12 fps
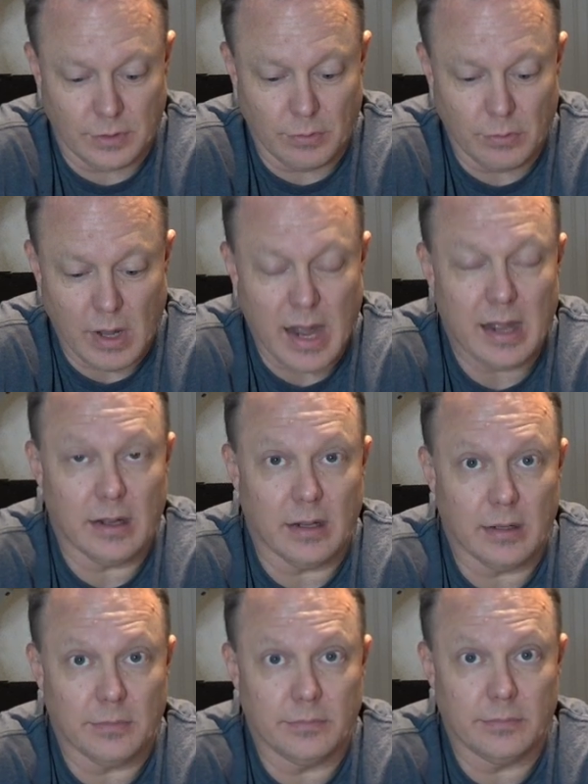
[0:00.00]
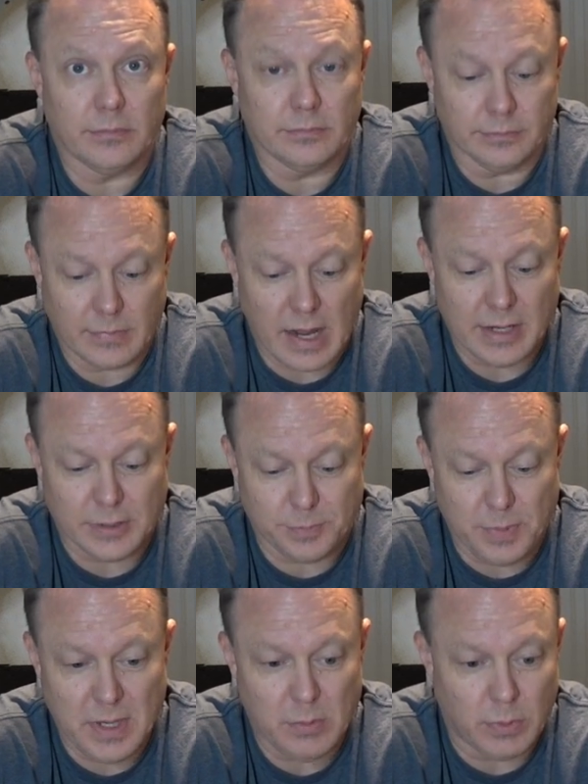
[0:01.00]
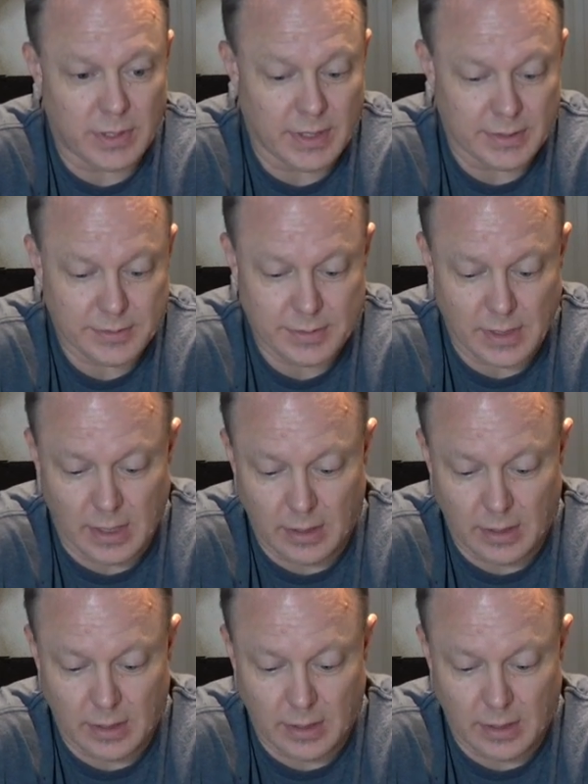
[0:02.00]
can do high speed with this.